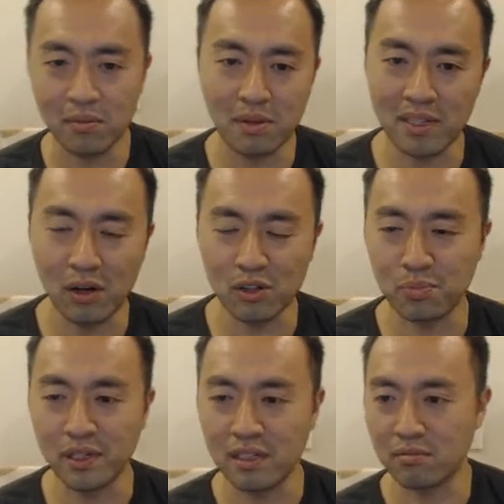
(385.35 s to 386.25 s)
I mean, that was
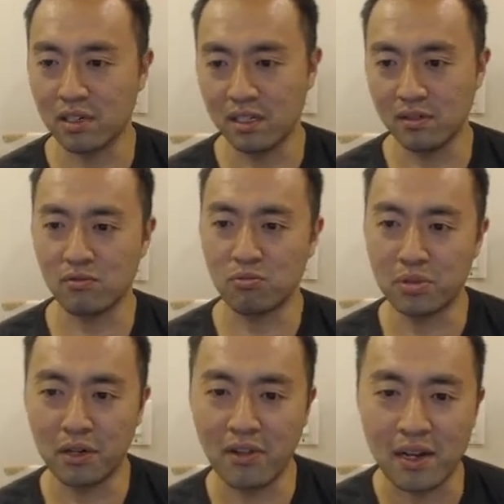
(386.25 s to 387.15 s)
pretty
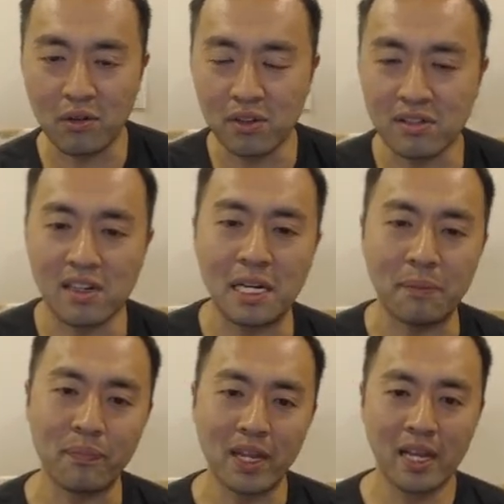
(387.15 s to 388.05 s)
radical at the time.
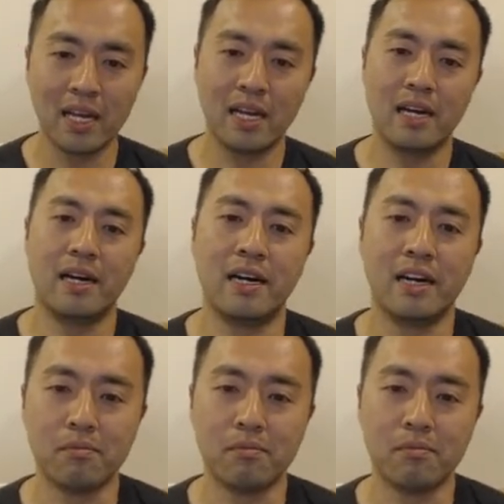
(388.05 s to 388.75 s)
But